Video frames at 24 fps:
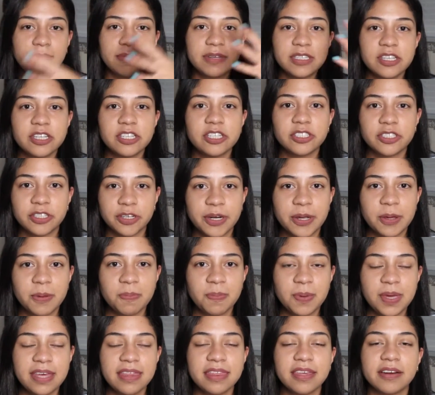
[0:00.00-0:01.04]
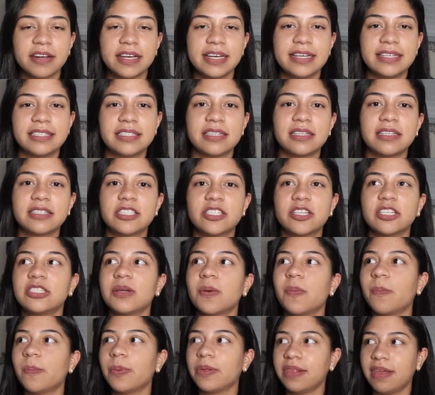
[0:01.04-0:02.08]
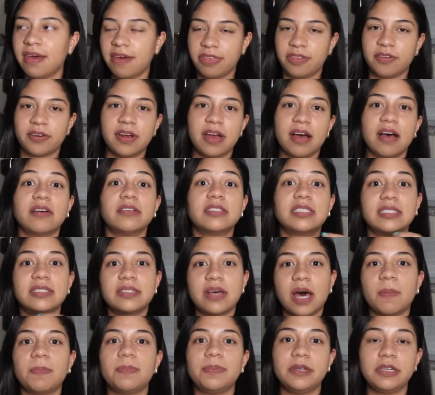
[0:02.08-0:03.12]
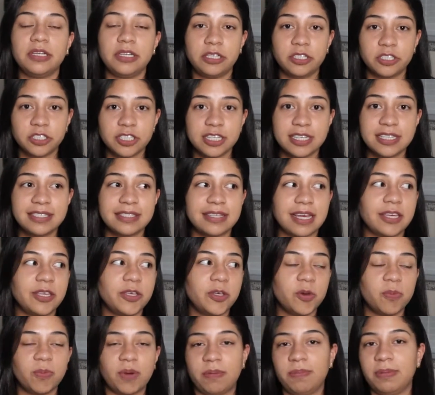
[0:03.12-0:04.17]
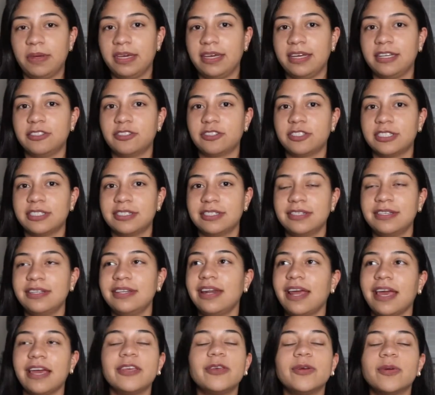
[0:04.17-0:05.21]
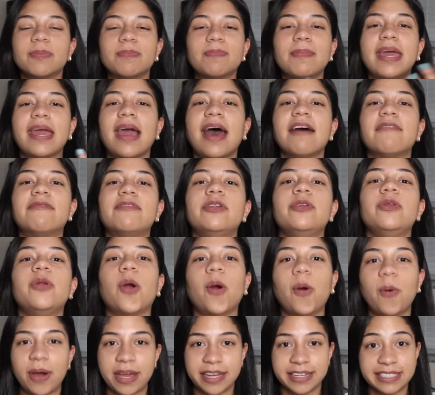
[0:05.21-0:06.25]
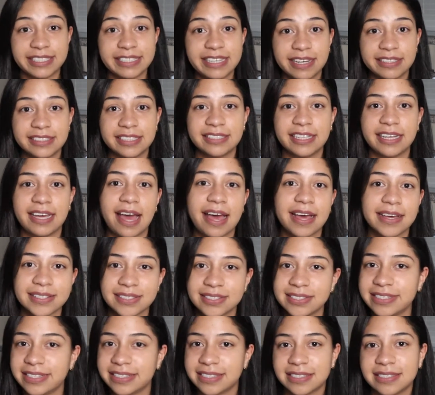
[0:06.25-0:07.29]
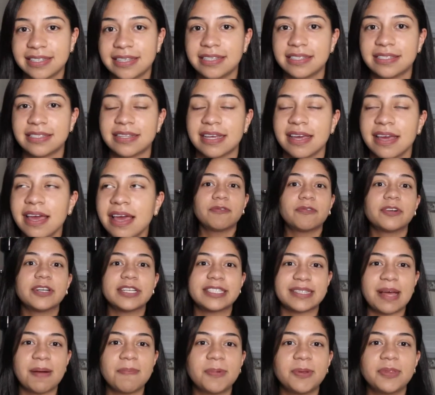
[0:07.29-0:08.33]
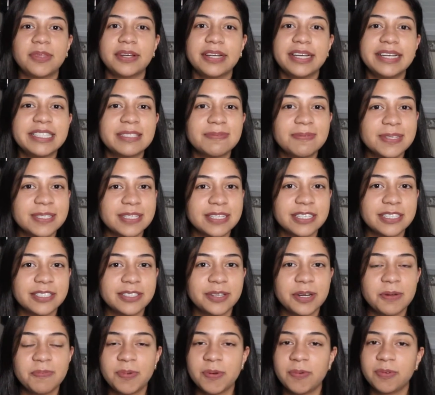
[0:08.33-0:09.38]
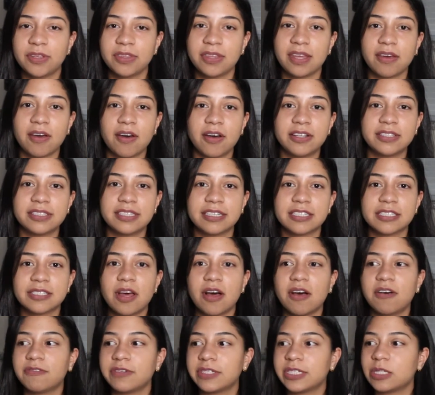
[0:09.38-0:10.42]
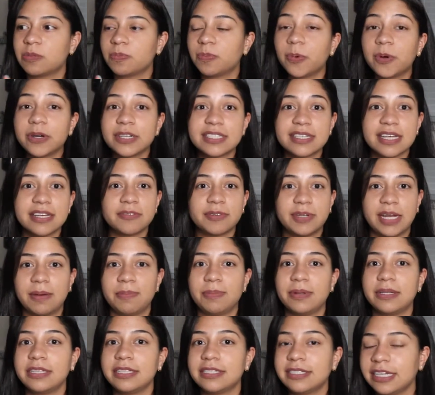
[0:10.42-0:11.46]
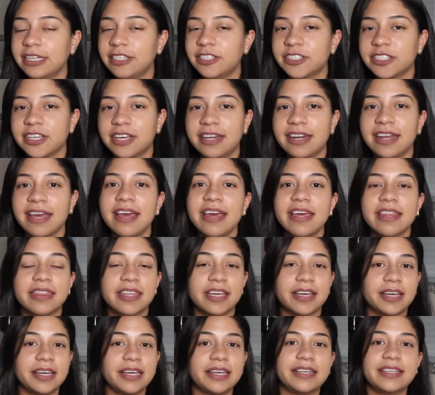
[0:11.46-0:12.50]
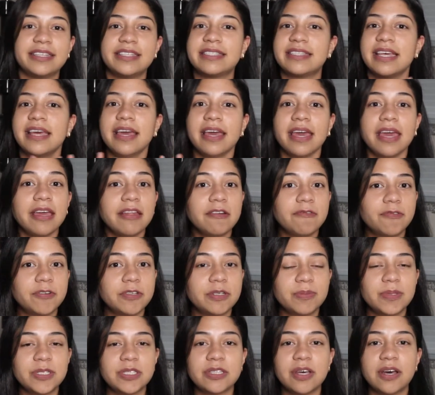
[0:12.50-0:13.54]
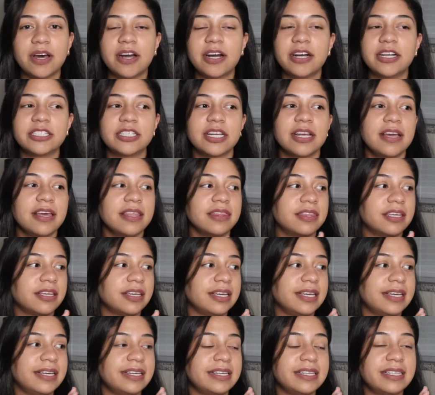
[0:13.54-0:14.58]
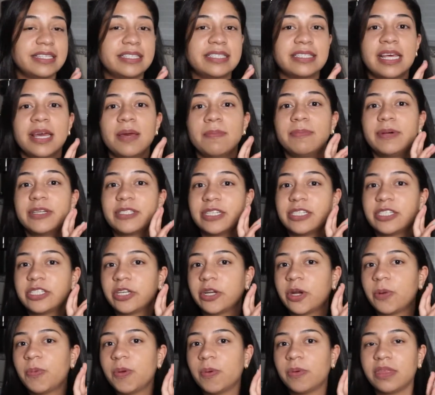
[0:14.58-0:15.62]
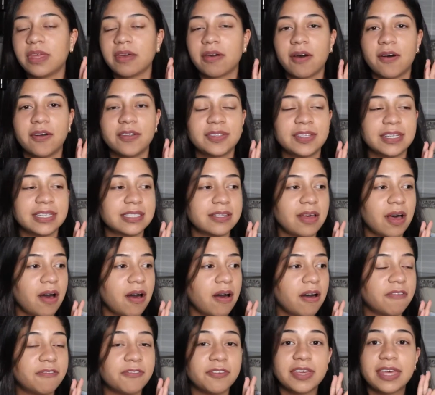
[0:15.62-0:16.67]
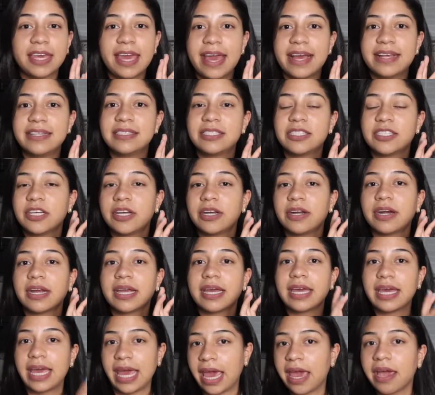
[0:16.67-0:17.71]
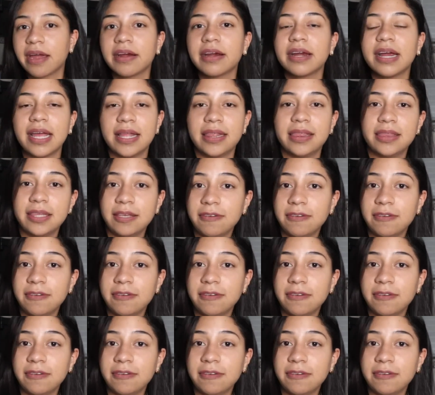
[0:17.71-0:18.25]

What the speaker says: massage therapy, there is such a plethora of sub niches that you might be interested in, and you may have no idea that they actually exist. For example, there is massage therapy within the context of sports and rehabilitation. There is infant massage. There is massage therapy within the context of cancer care and